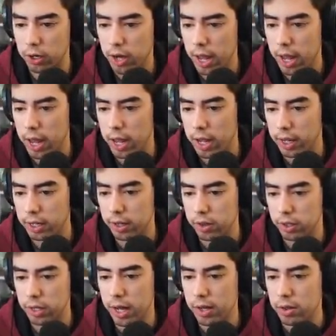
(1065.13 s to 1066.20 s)
and it's a
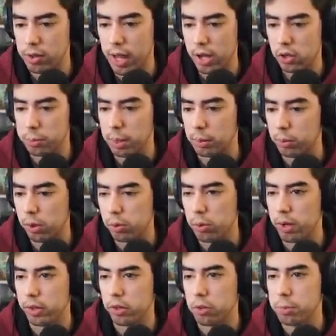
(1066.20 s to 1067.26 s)
nice tackle by
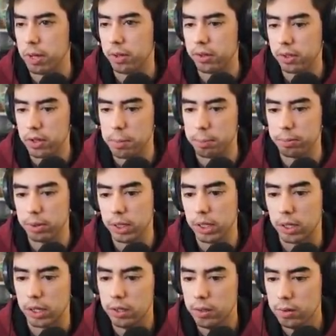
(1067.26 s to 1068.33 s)
Roquan Smith
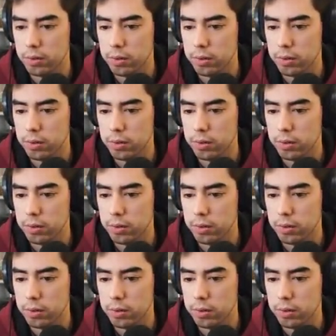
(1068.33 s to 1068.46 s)
completed.